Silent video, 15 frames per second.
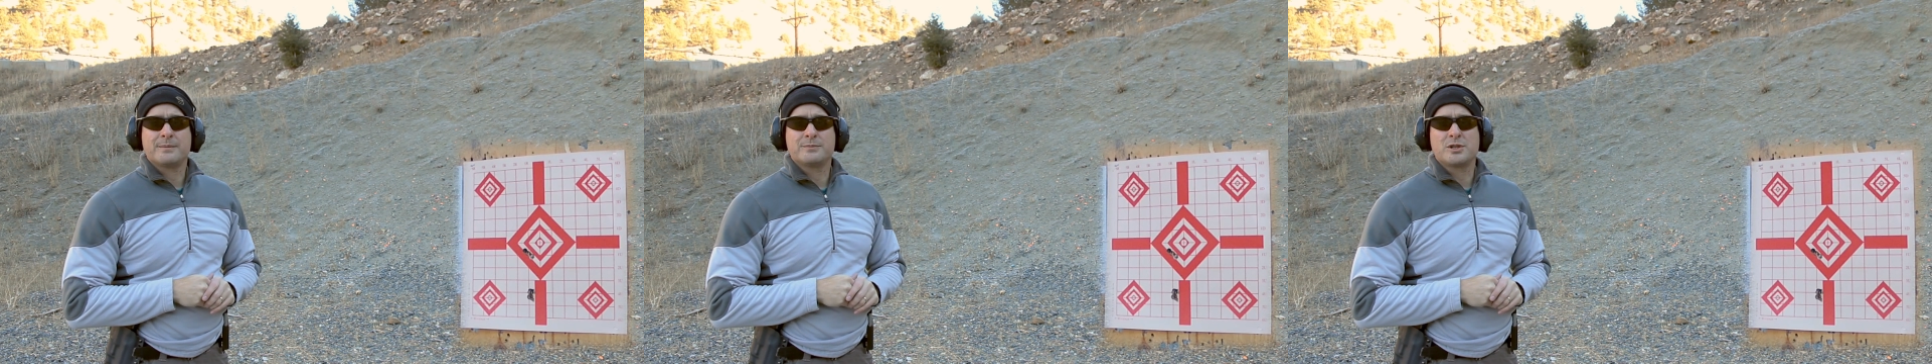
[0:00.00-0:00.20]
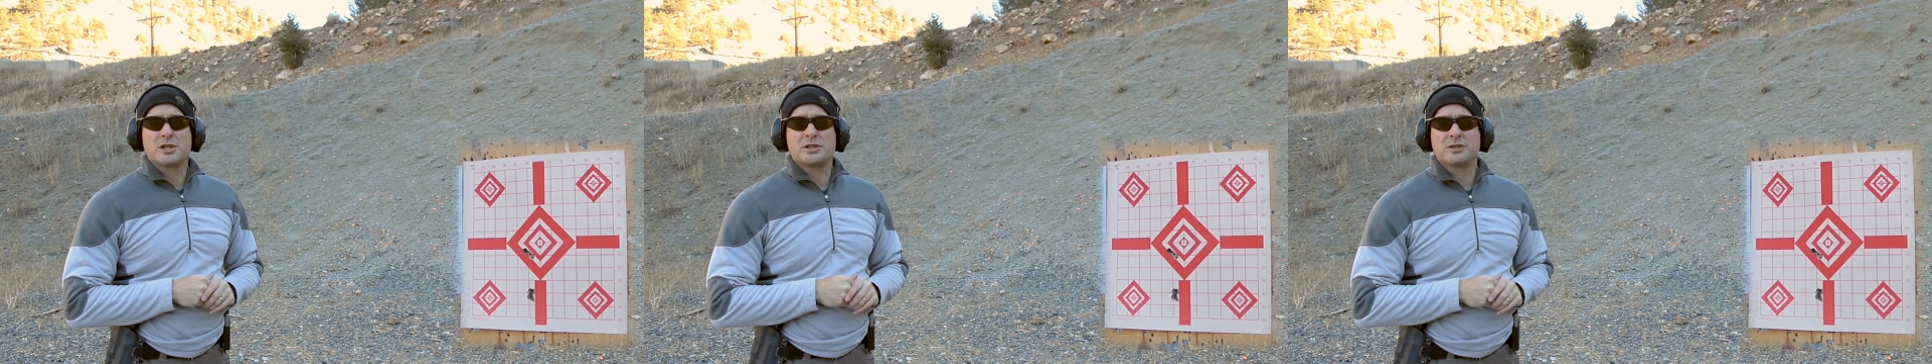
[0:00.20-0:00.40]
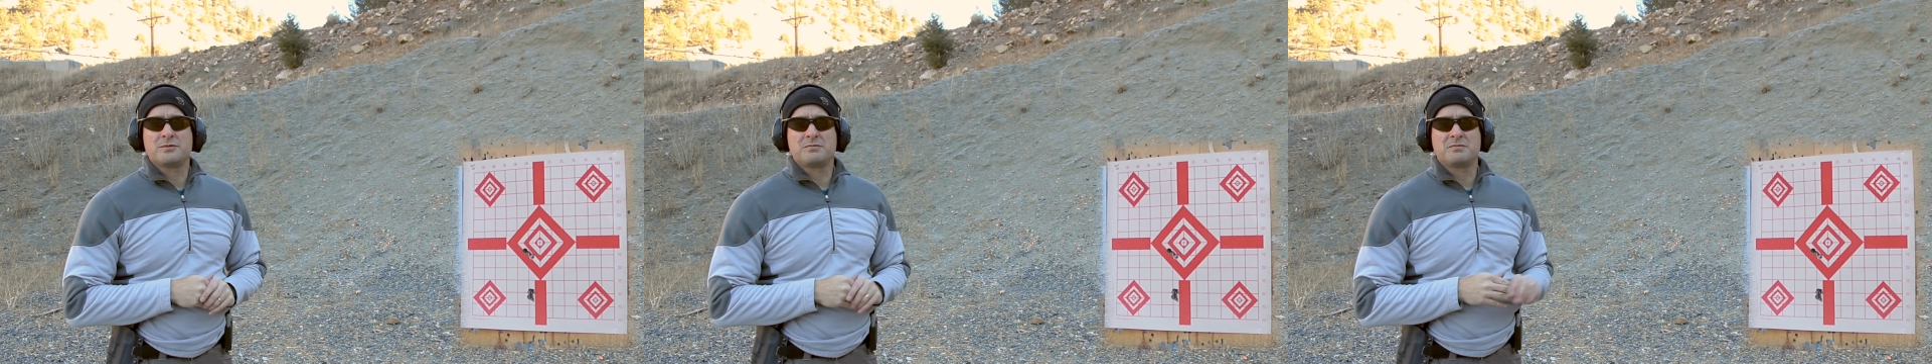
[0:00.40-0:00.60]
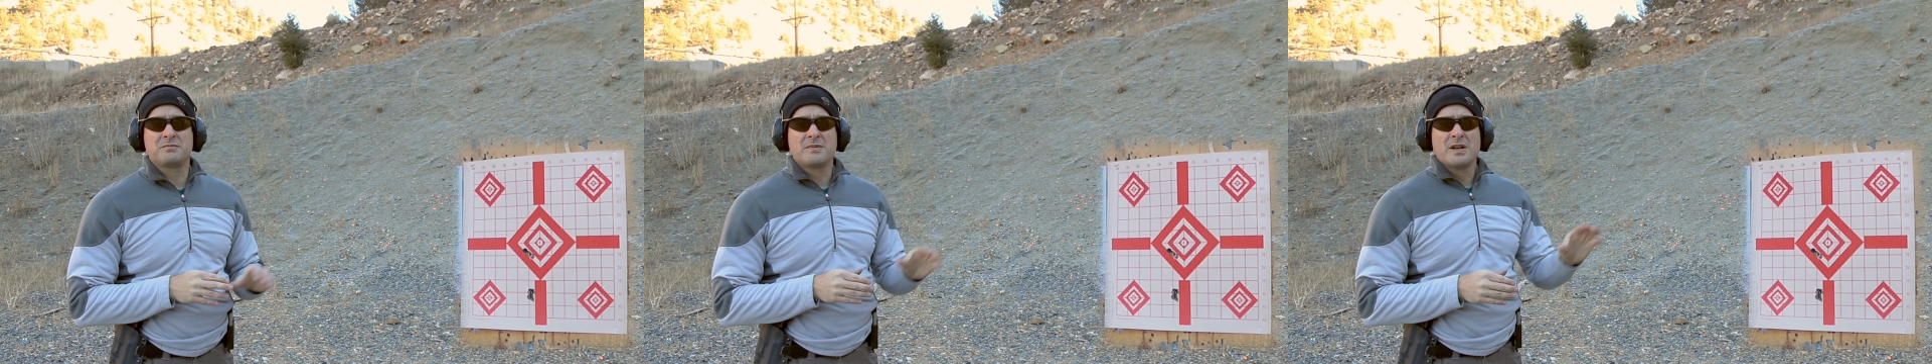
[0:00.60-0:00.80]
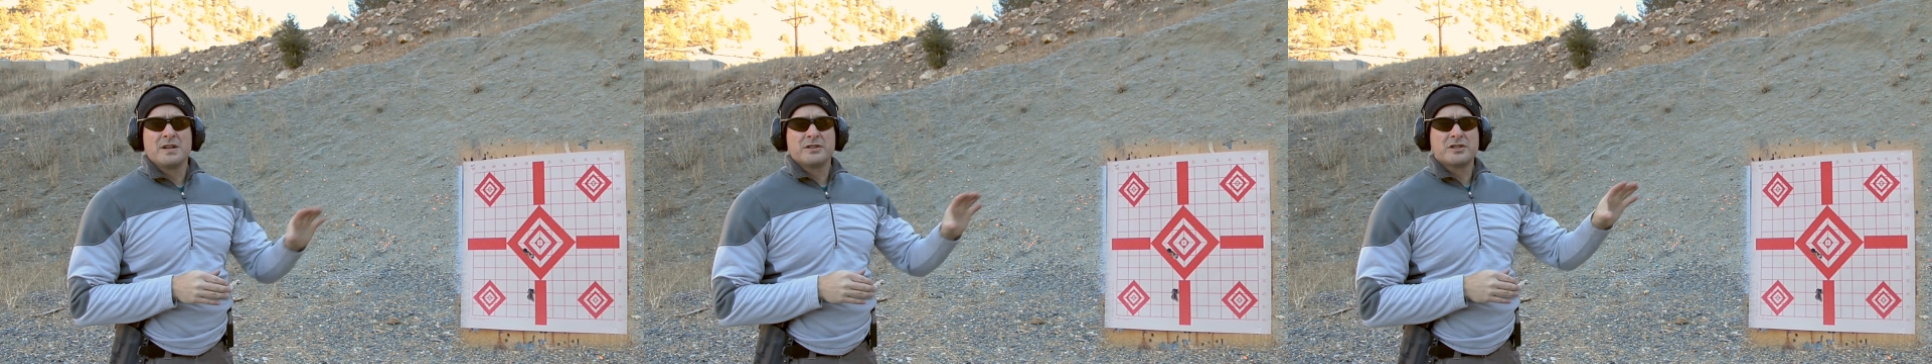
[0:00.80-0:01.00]
just
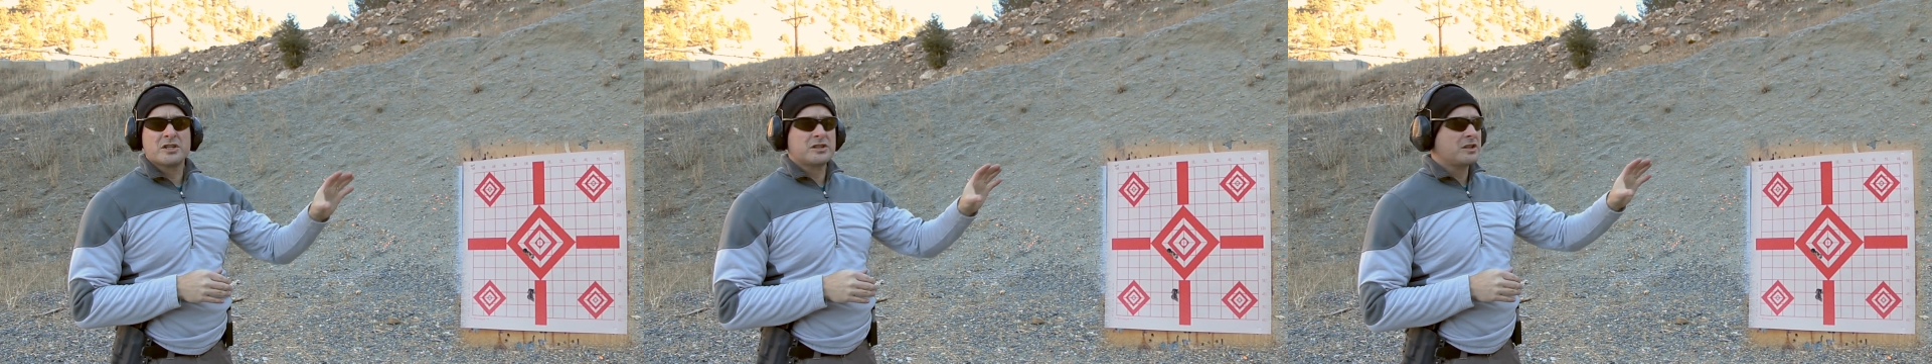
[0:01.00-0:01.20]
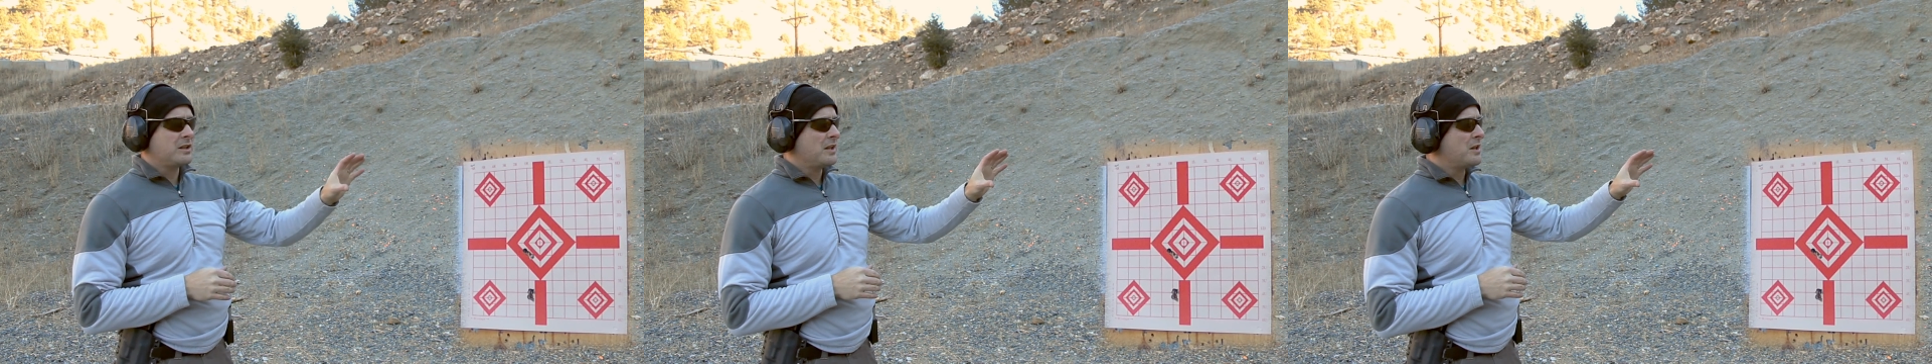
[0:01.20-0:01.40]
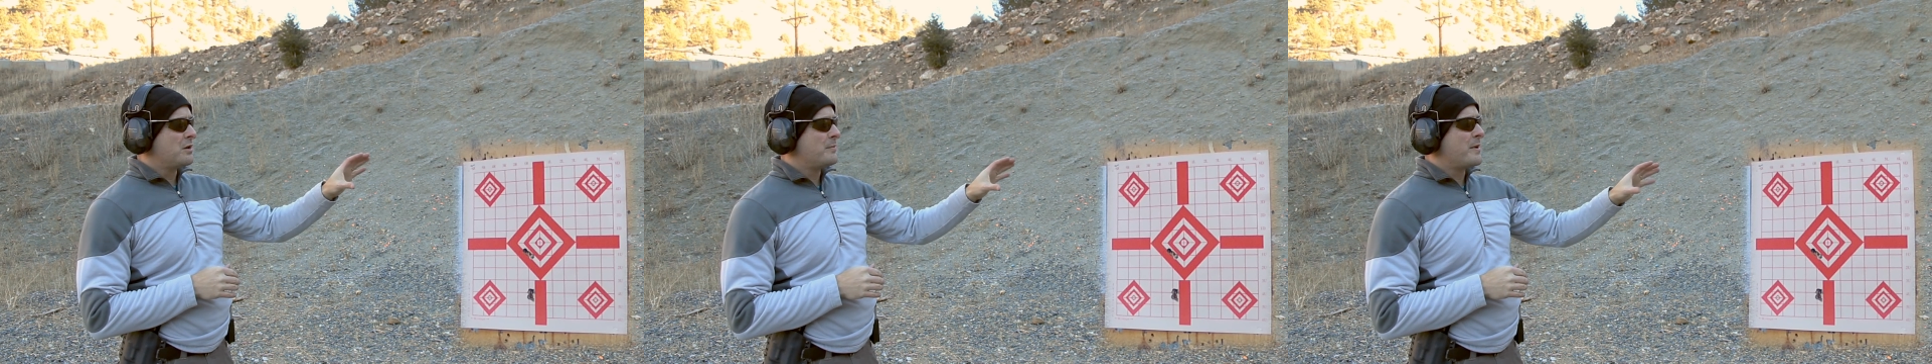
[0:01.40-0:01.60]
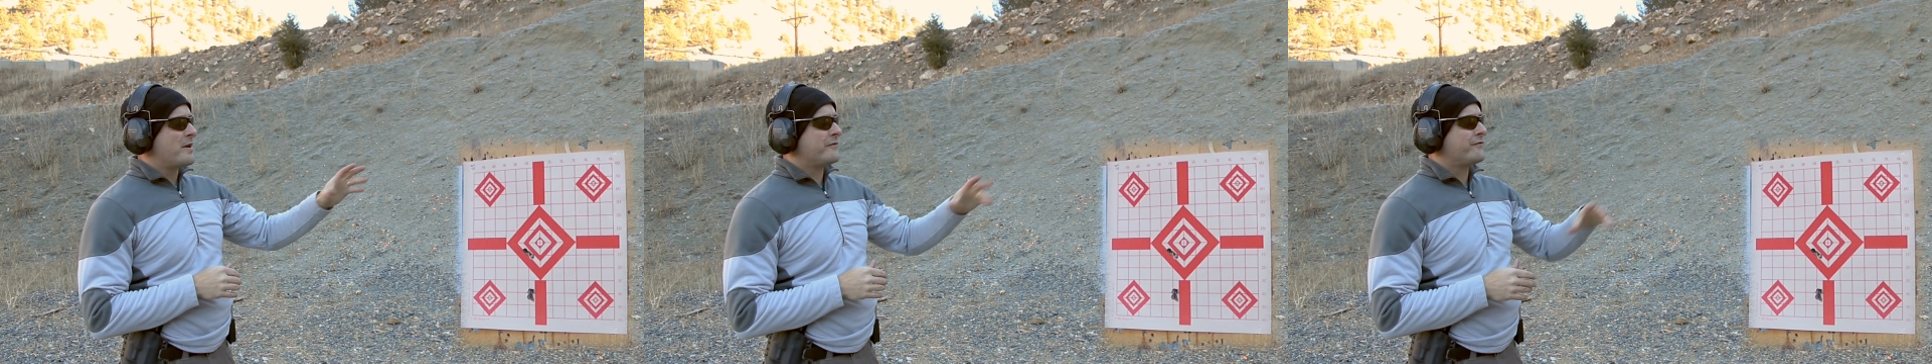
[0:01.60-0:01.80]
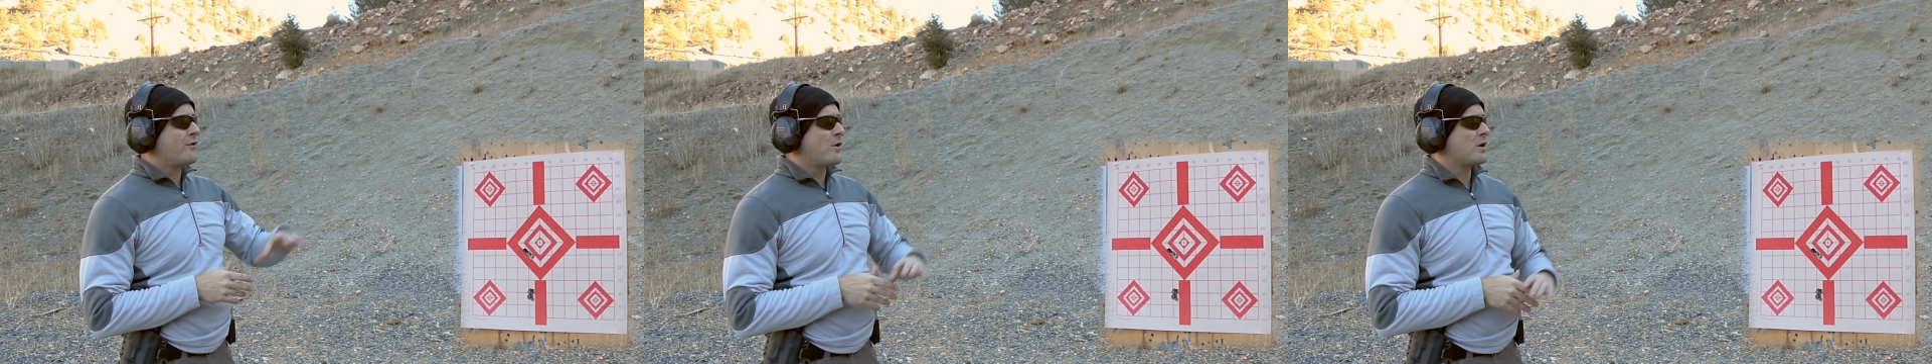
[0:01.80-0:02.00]
a little
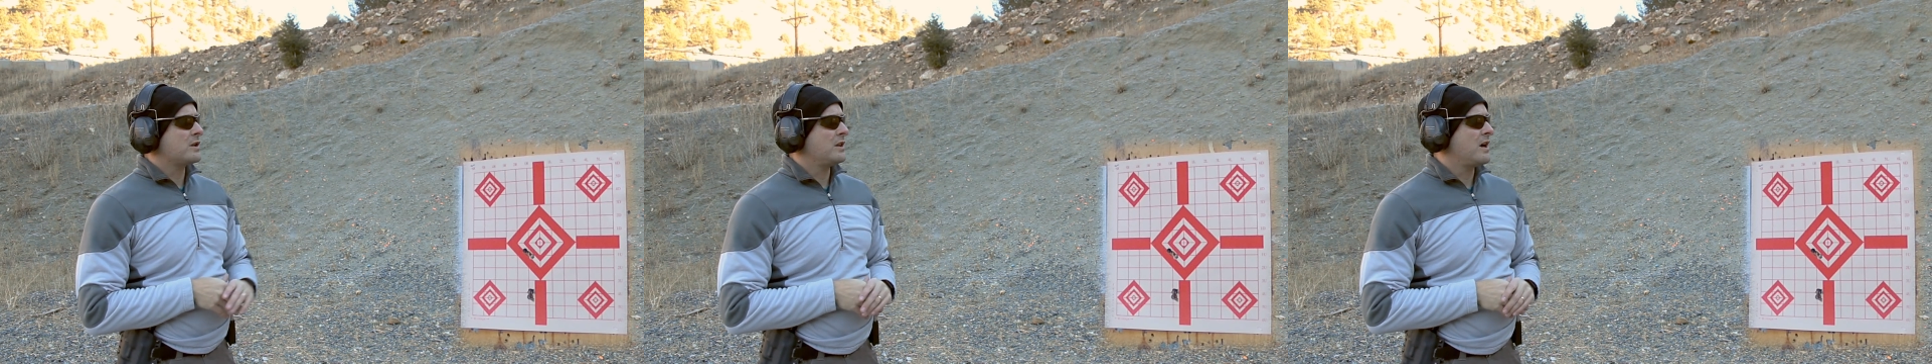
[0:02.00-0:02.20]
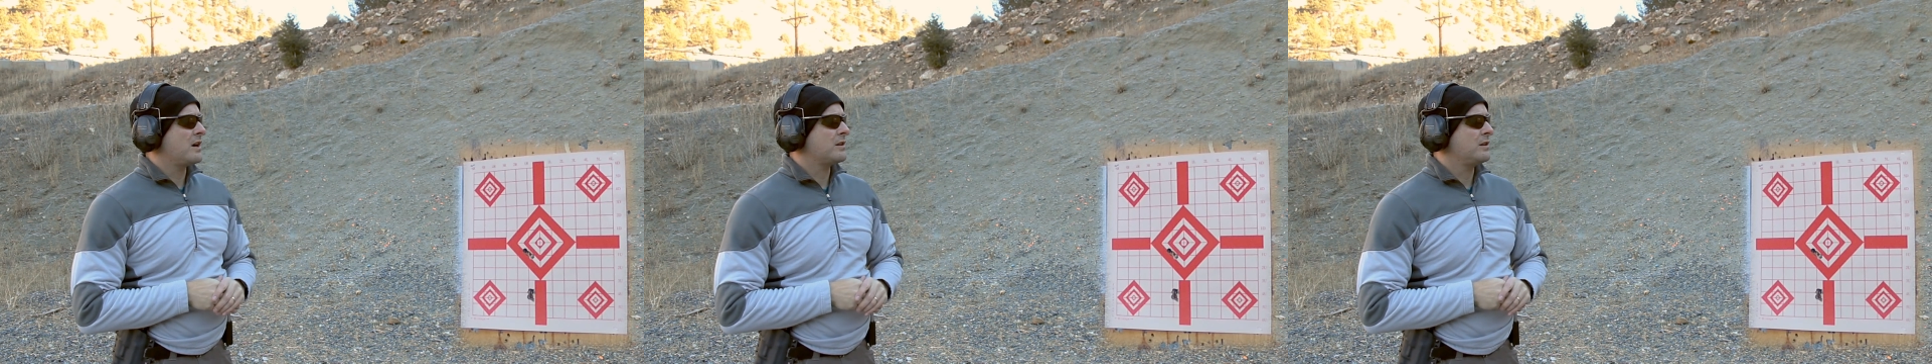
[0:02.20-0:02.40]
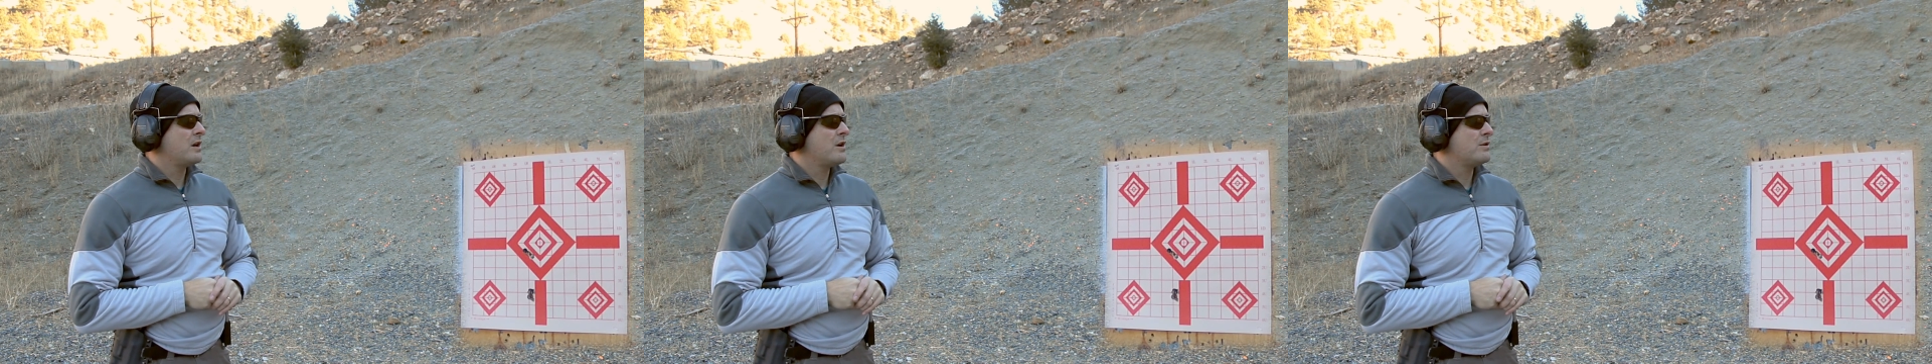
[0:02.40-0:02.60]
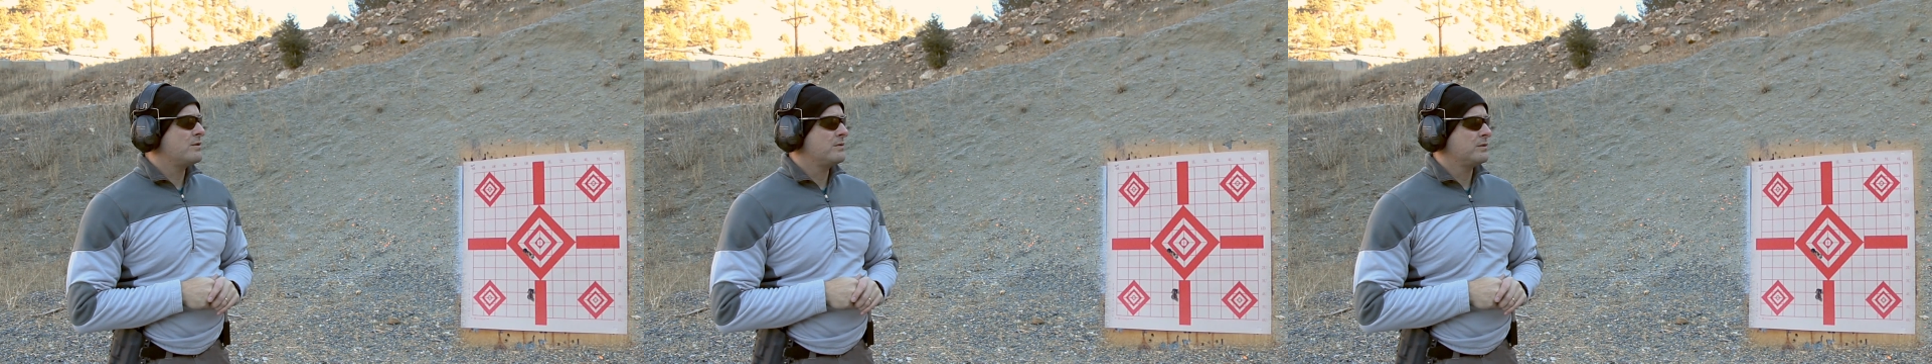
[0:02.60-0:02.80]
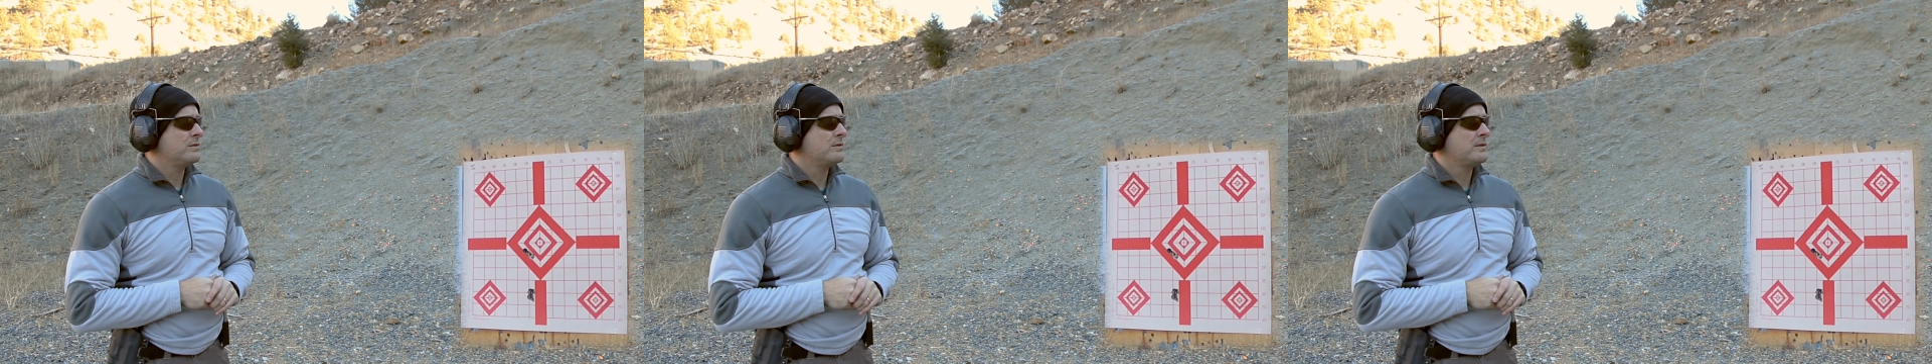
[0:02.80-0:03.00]
bit 4 o'clock low,